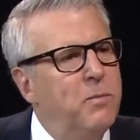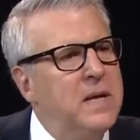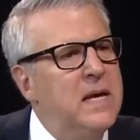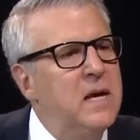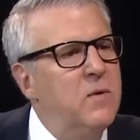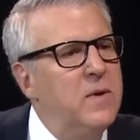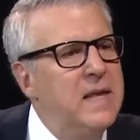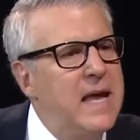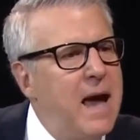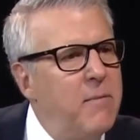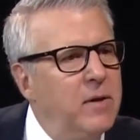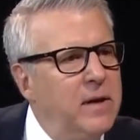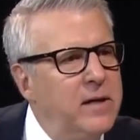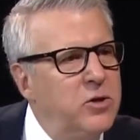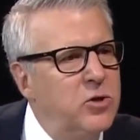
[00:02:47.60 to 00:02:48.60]
beginning with the
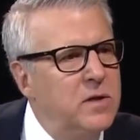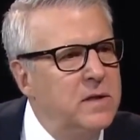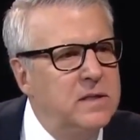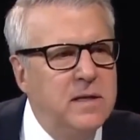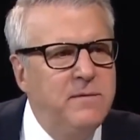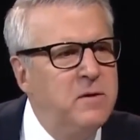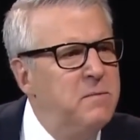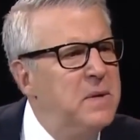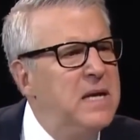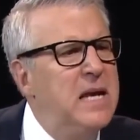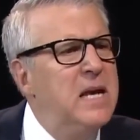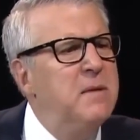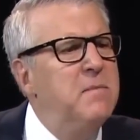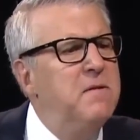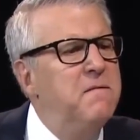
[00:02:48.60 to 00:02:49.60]
abolitionists, even
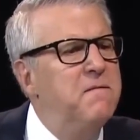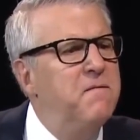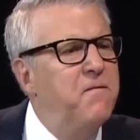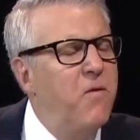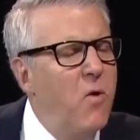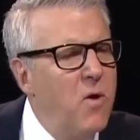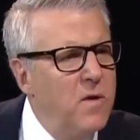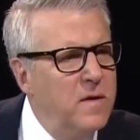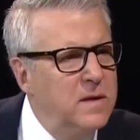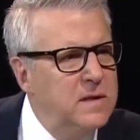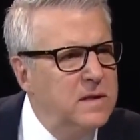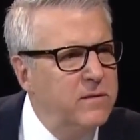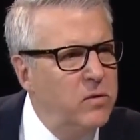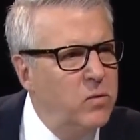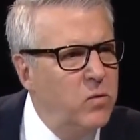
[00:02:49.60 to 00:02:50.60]
beginning before the
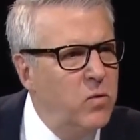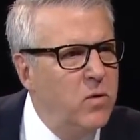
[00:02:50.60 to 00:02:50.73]
Civil